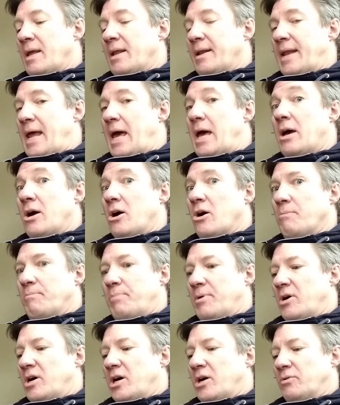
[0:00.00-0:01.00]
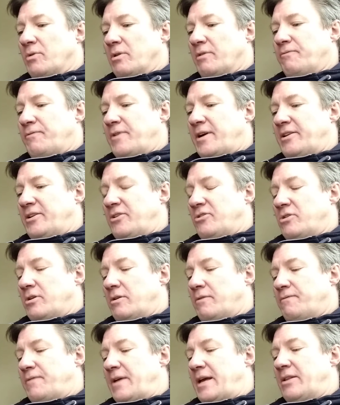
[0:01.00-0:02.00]
Now Bard was fighting to
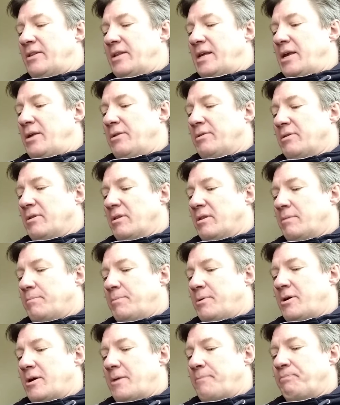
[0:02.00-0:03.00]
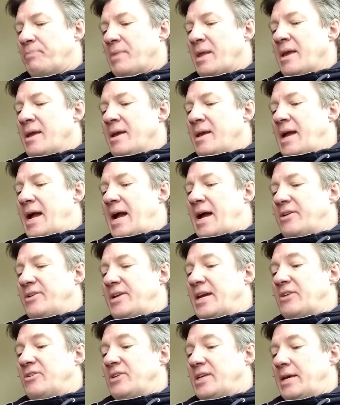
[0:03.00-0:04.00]
defend the eastern spur, and
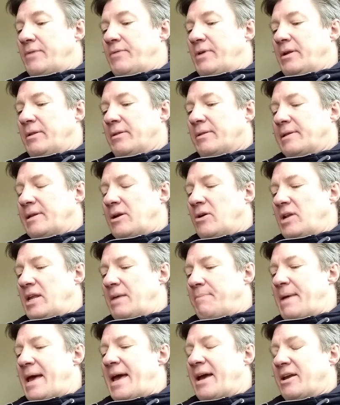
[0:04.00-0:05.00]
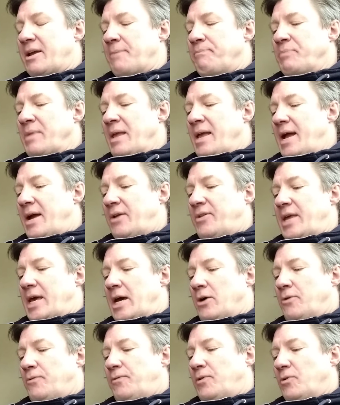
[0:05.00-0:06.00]
yet giving slowly back, and the
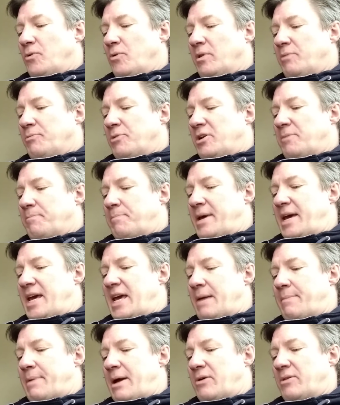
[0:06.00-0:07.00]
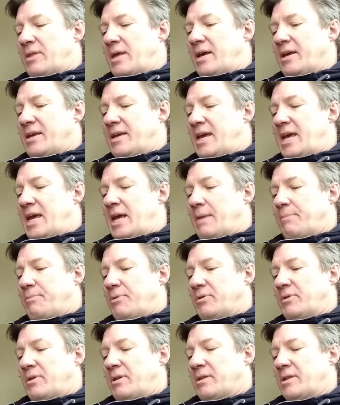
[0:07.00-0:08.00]
elf lords were at bay about their king
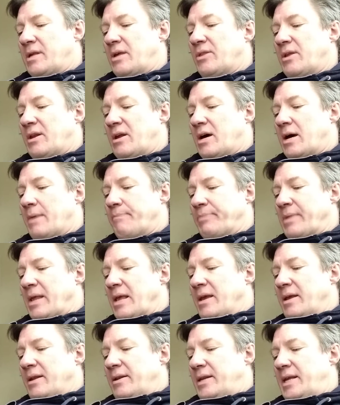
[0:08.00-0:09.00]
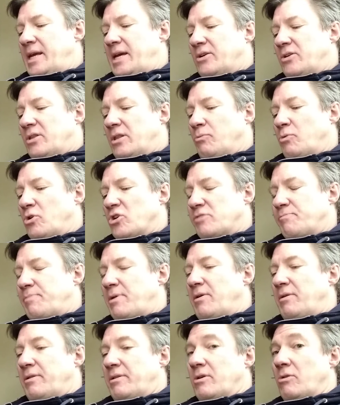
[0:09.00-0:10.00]
upon the southern arm, near to the
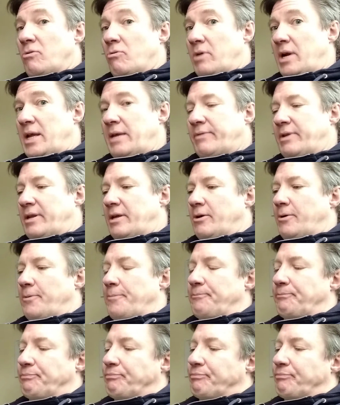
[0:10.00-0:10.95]
watchpost on Ravenhill.